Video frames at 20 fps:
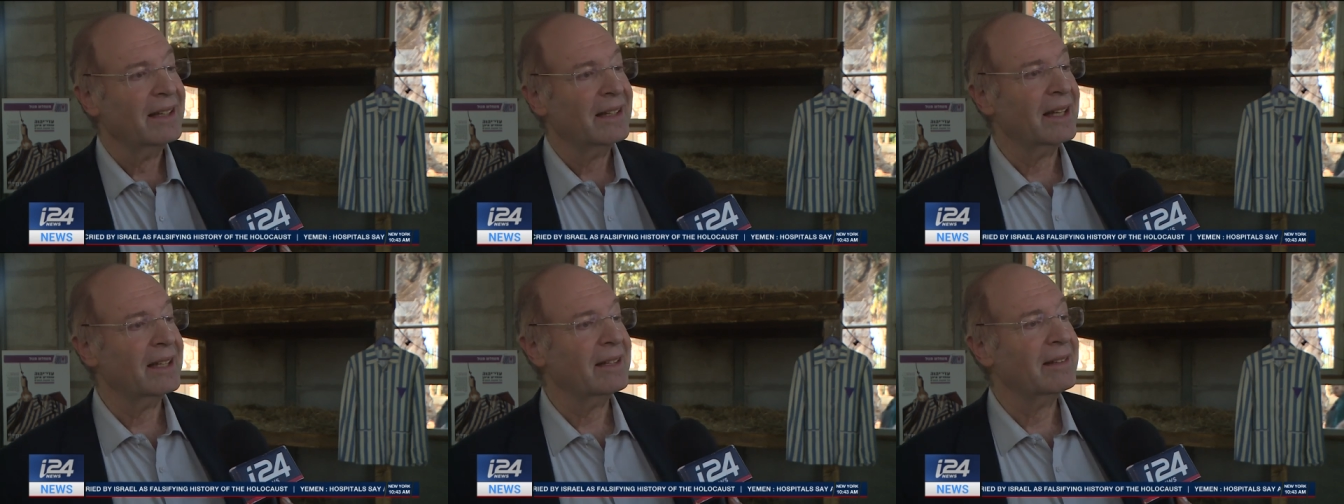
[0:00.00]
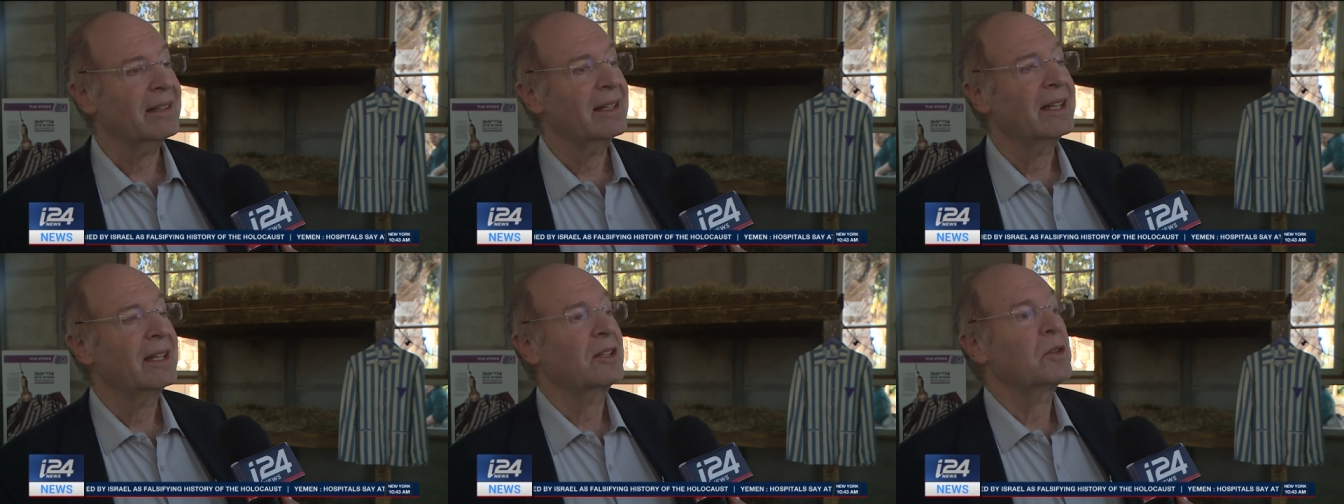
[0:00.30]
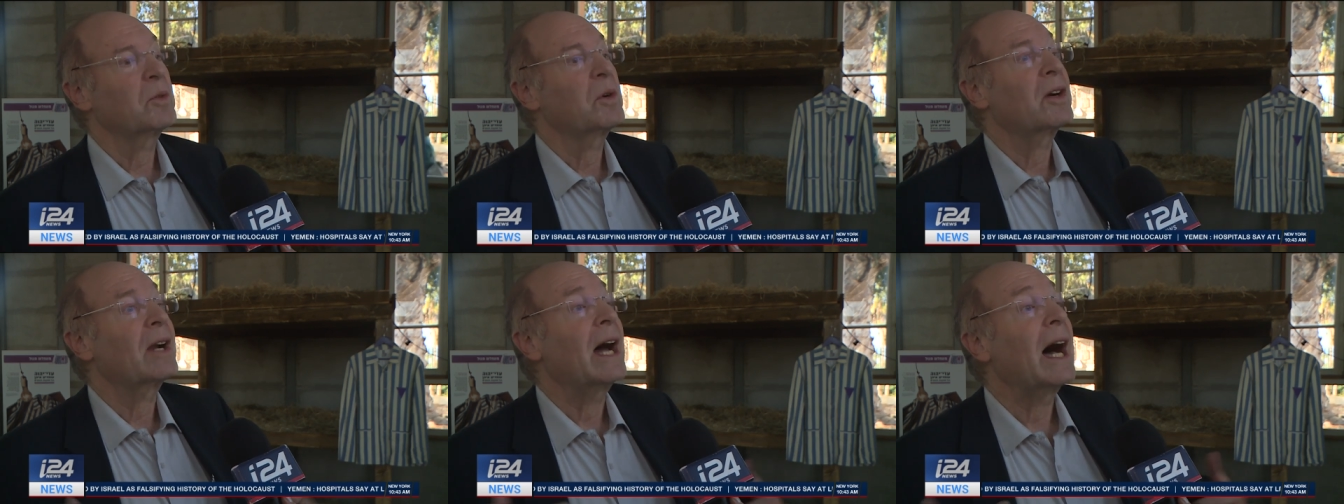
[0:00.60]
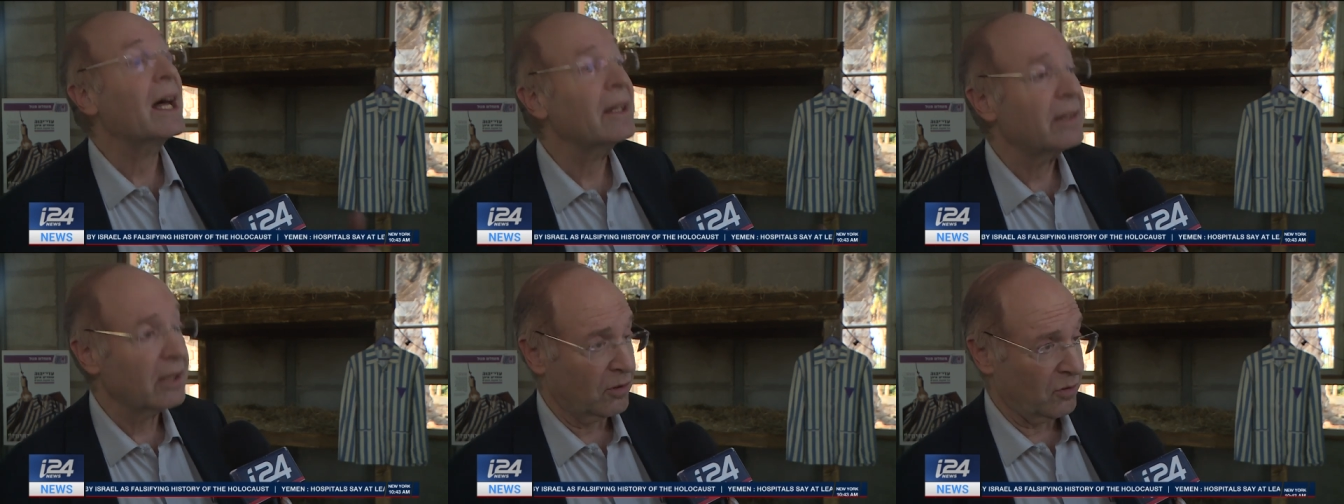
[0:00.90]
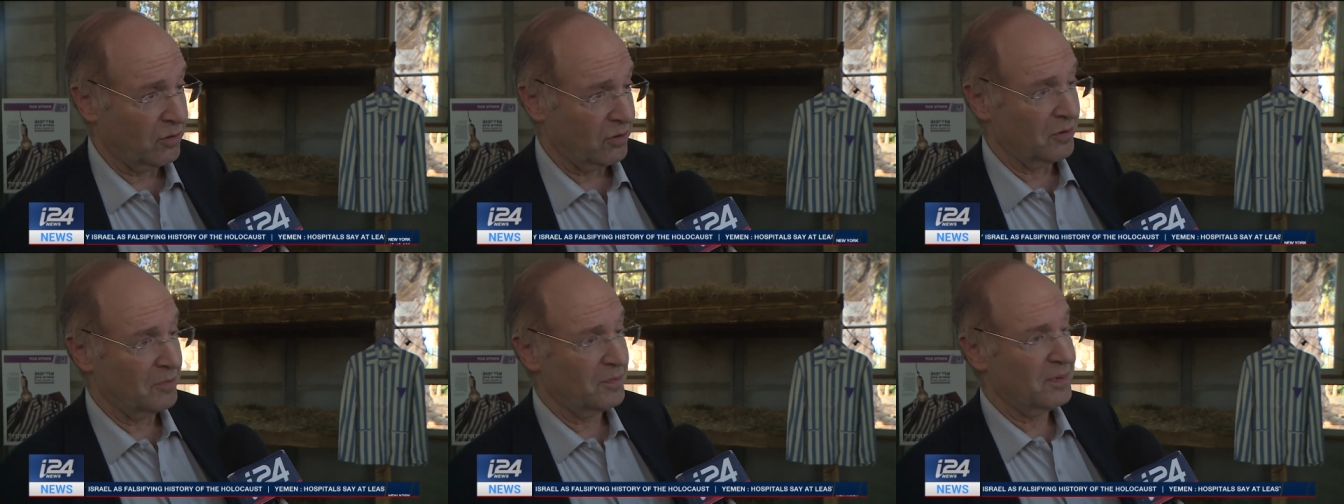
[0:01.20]
that there were other
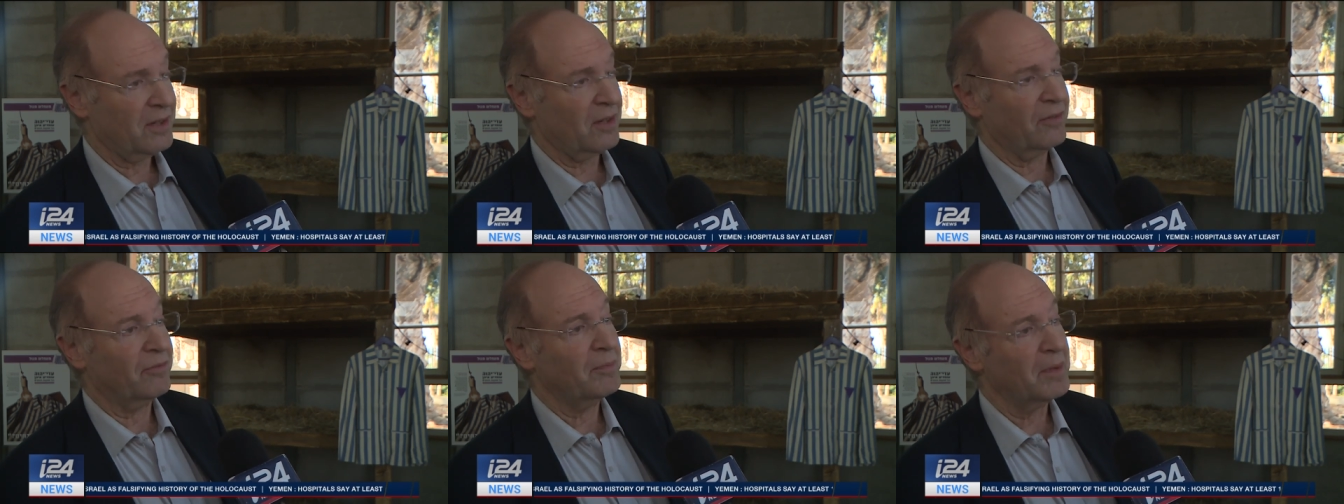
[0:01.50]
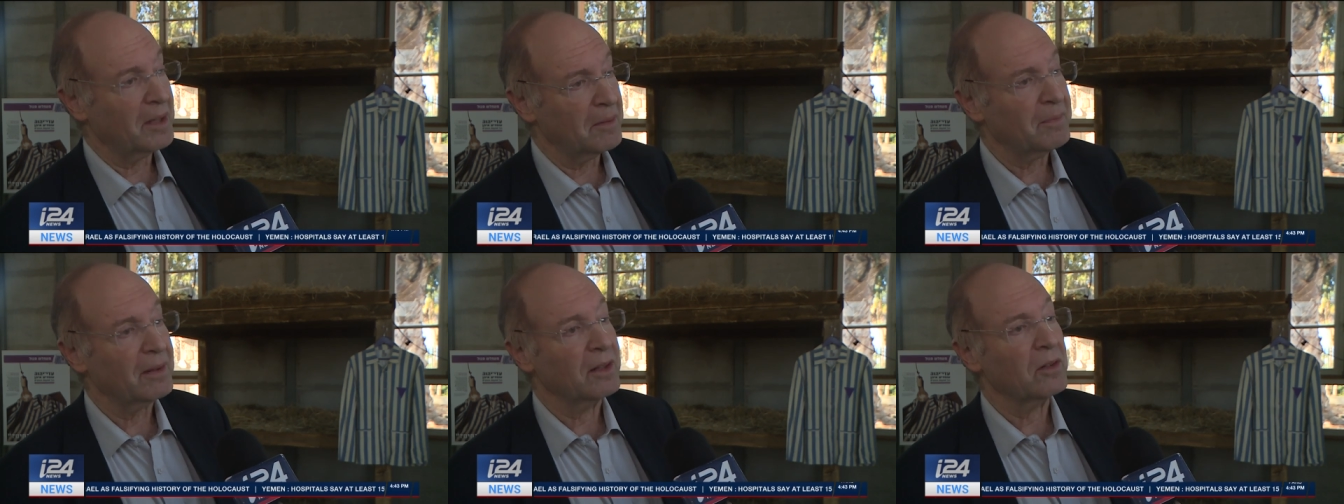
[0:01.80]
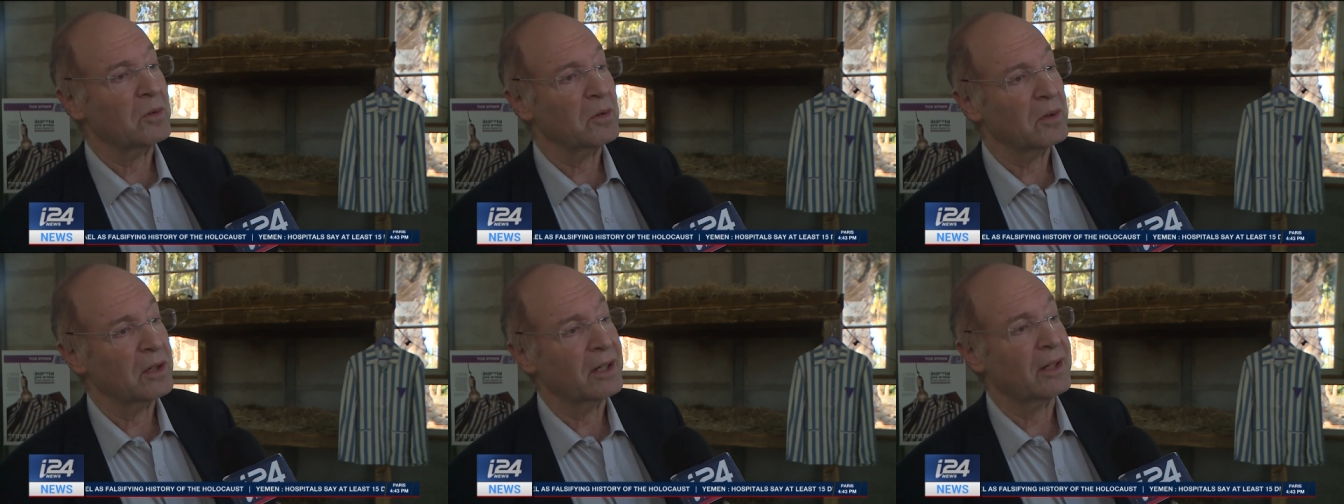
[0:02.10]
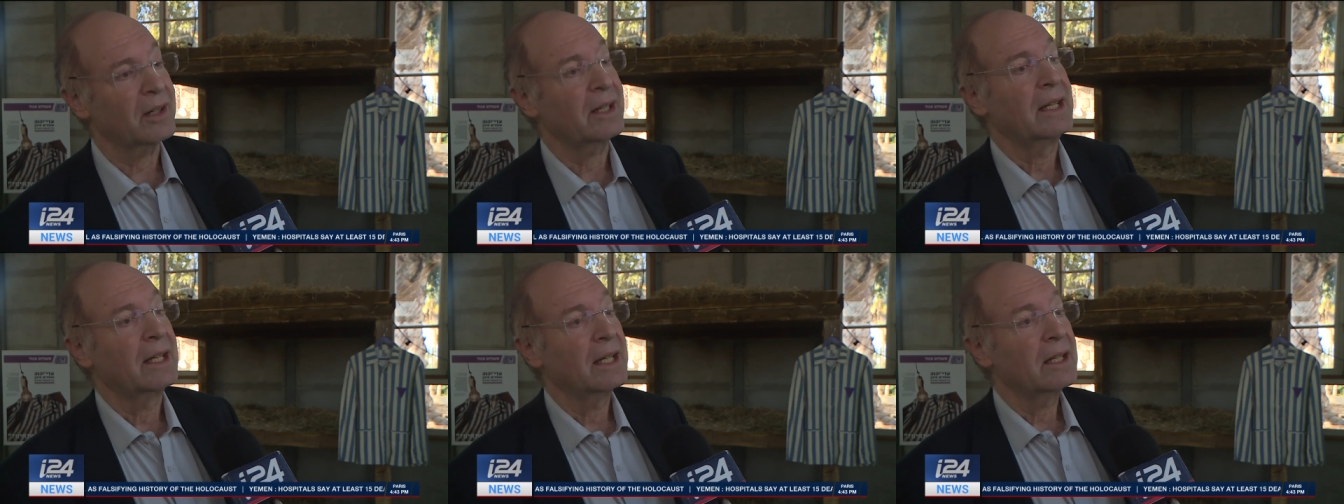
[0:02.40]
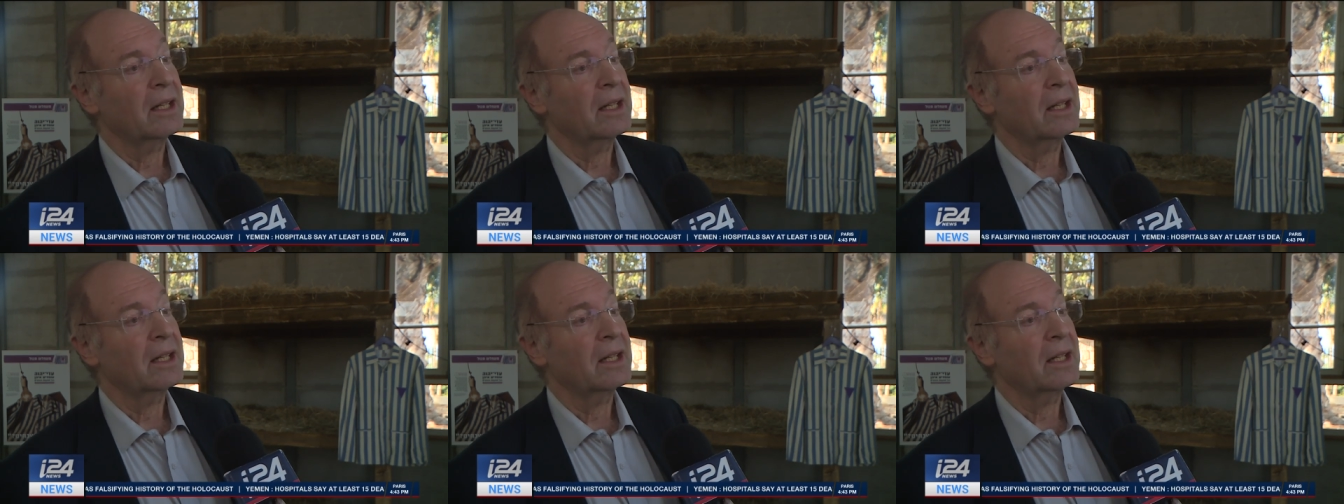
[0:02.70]
groups of people who were